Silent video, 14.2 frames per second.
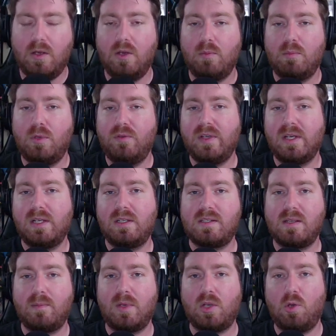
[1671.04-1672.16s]
Moving on to
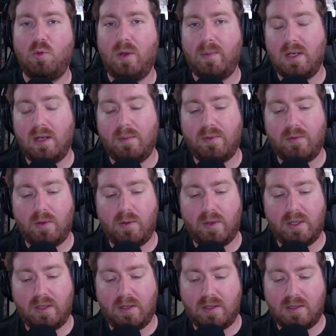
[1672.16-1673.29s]
some equipment I'm throwing
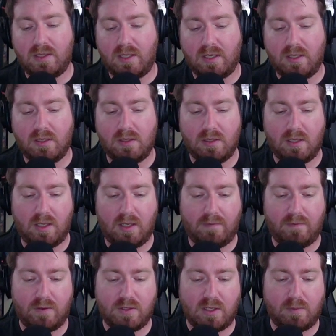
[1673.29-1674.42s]
into the deck.
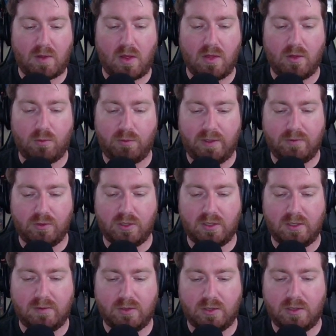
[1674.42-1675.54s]
First up, the Reaver
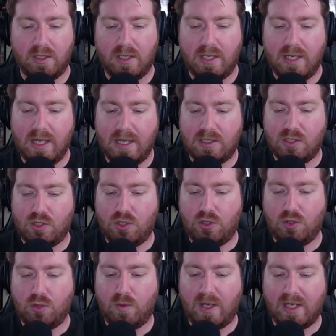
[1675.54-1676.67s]
Cleaver. It's
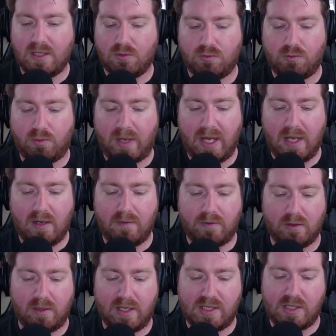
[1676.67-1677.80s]
2 and a red for
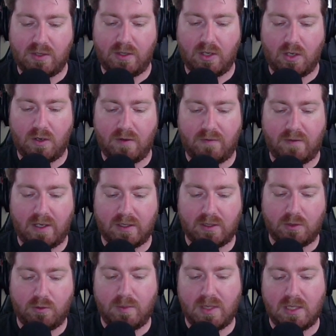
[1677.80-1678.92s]
legendary artifact
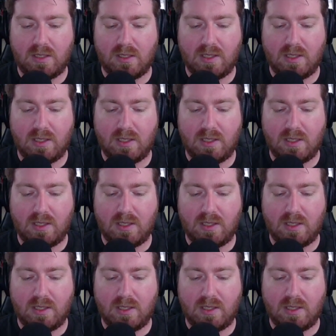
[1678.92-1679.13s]
equipment.